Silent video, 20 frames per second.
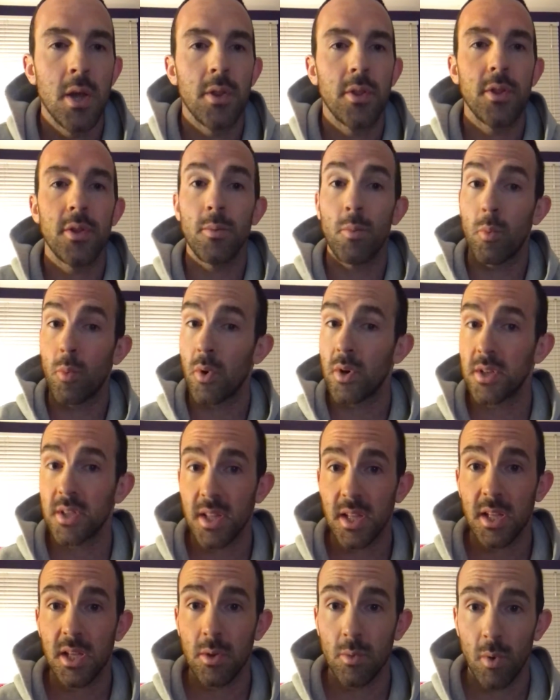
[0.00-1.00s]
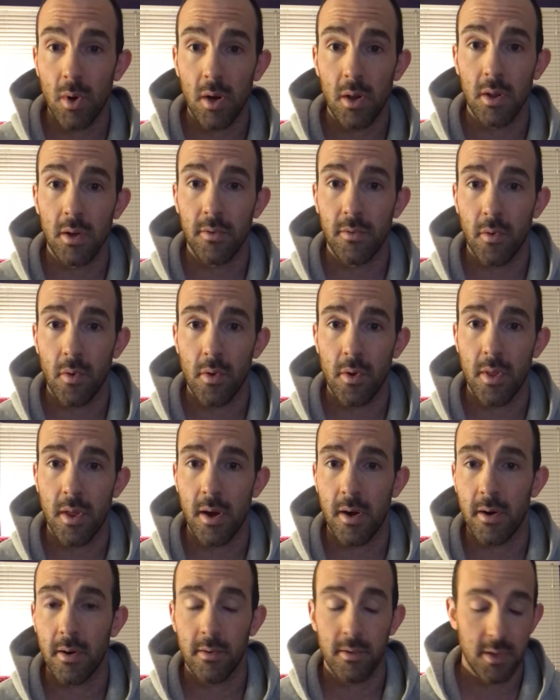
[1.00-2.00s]
the one thing you want to look for
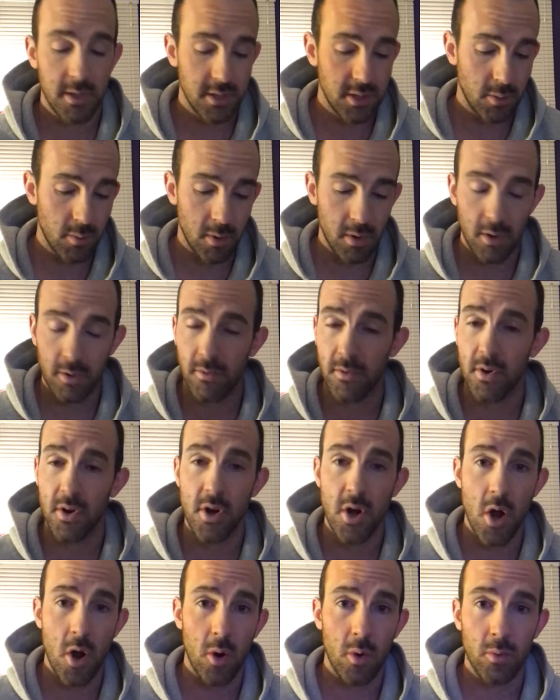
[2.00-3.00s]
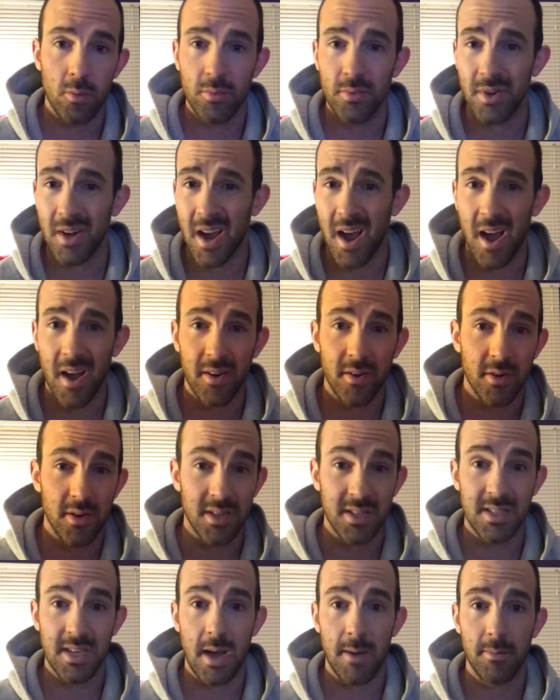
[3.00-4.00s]
there is you want to look for no, not, or
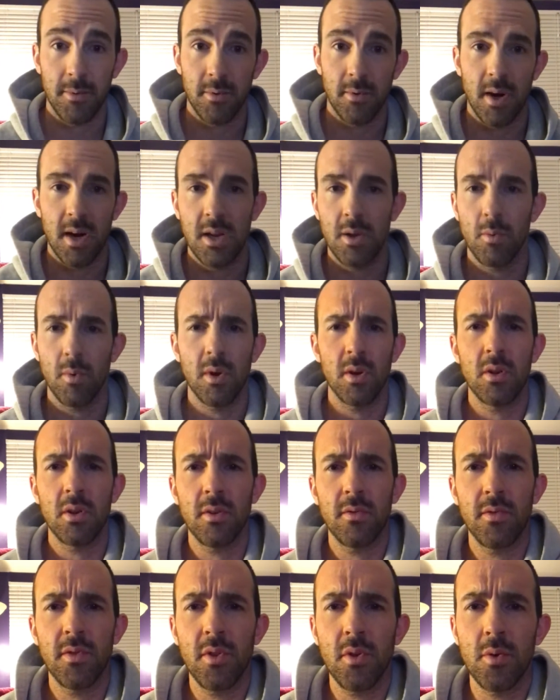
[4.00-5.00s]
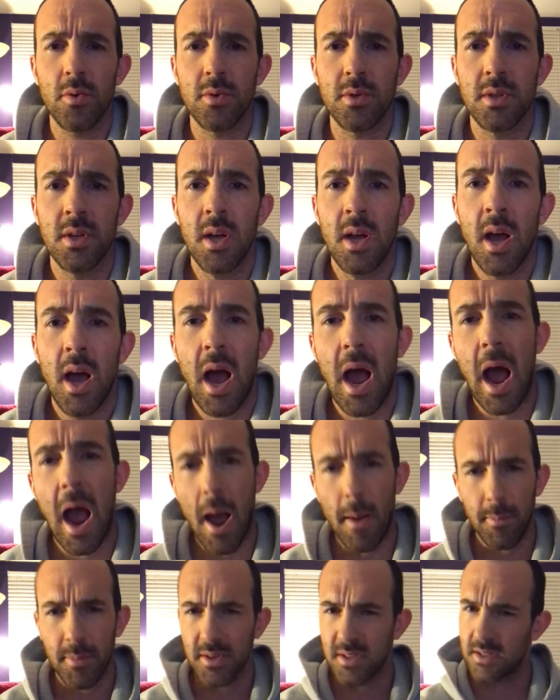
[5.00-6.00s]
accept, right? You want to look for those
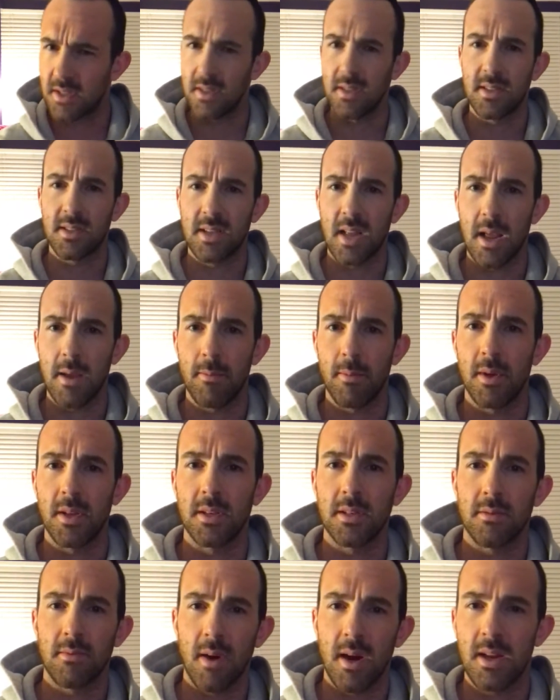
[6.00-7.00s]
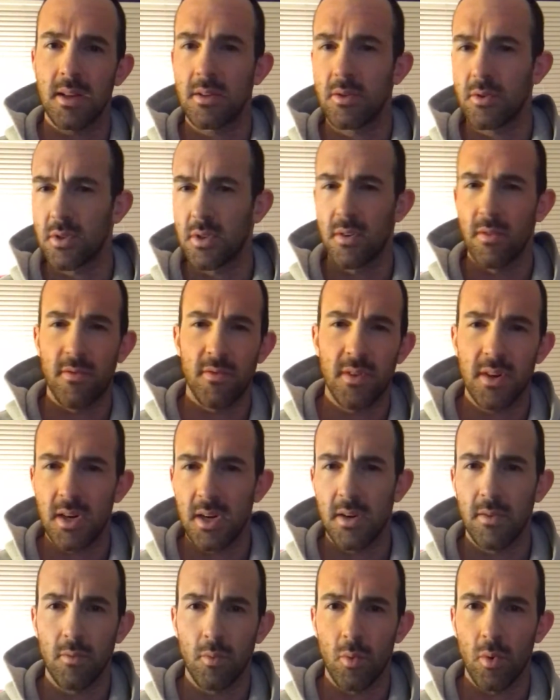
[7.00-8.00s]
opposite statements, right? Those
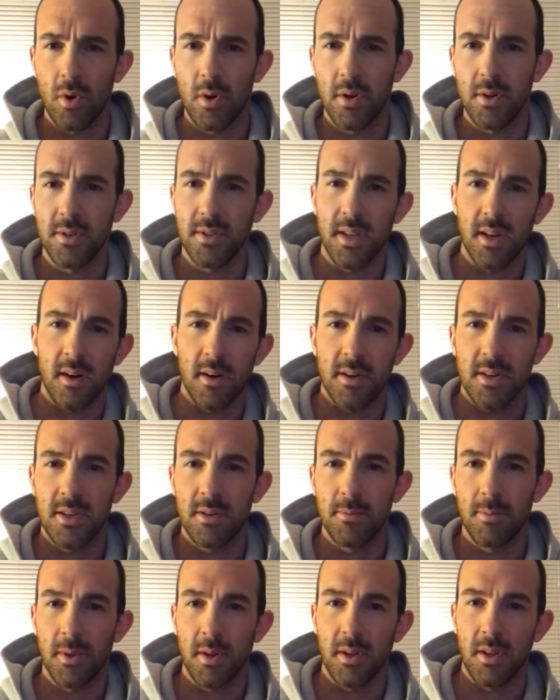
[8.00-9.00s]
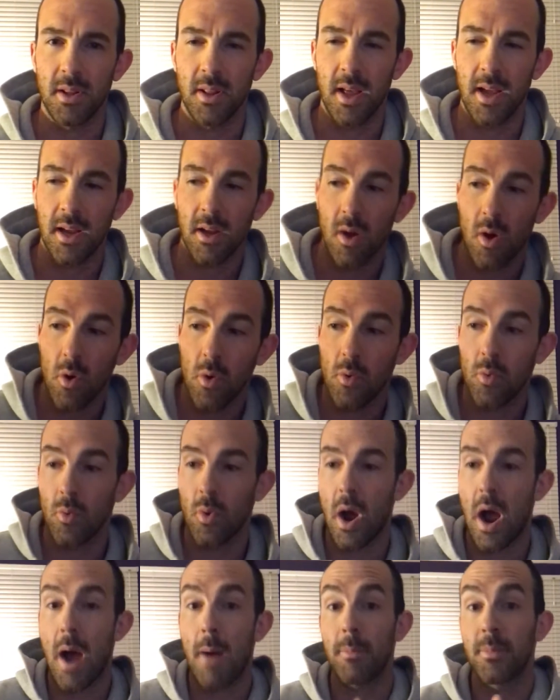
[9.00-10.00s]
definitive words that are typically like, oh,
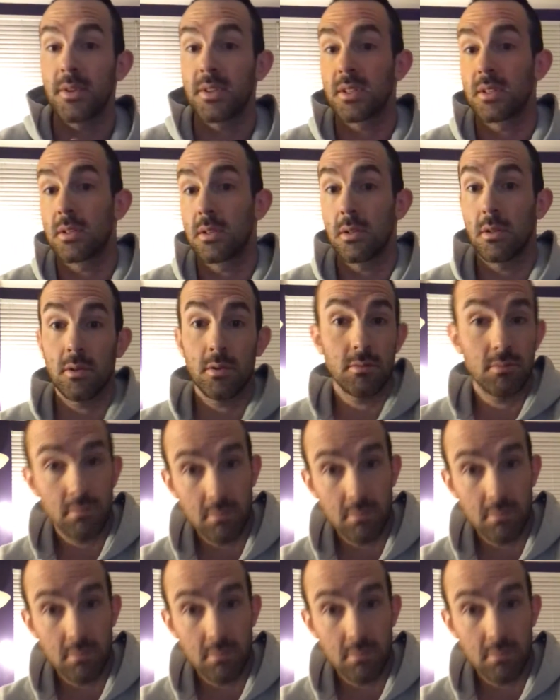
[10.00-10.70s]
opposite to the